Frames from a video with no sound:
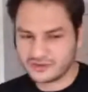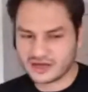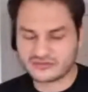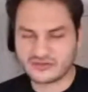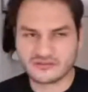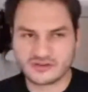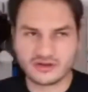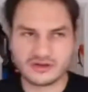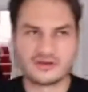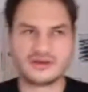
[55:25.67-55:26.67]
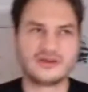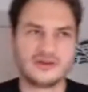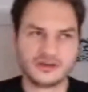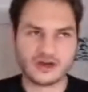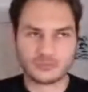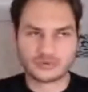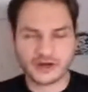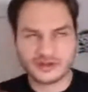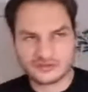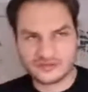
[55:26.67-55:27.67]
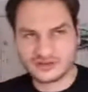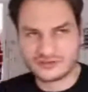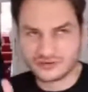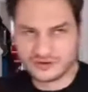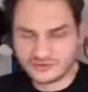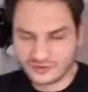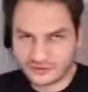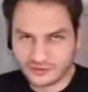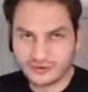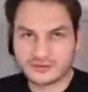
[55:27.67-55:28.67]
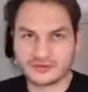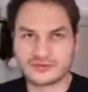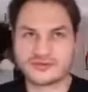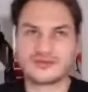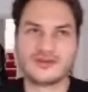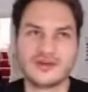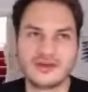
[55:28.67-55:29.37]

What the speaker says: we have to have a price feed for the tokens.